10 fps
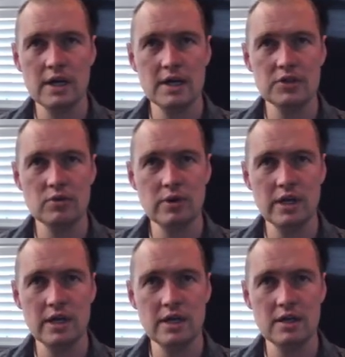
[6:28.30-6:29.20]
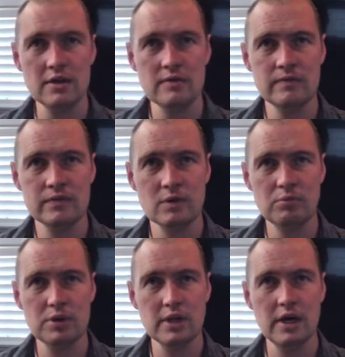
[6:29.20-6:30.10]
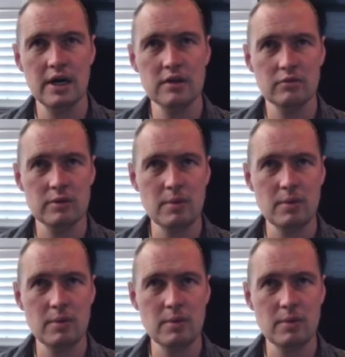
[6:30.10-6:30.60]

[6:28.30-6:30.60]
We got 3n plus,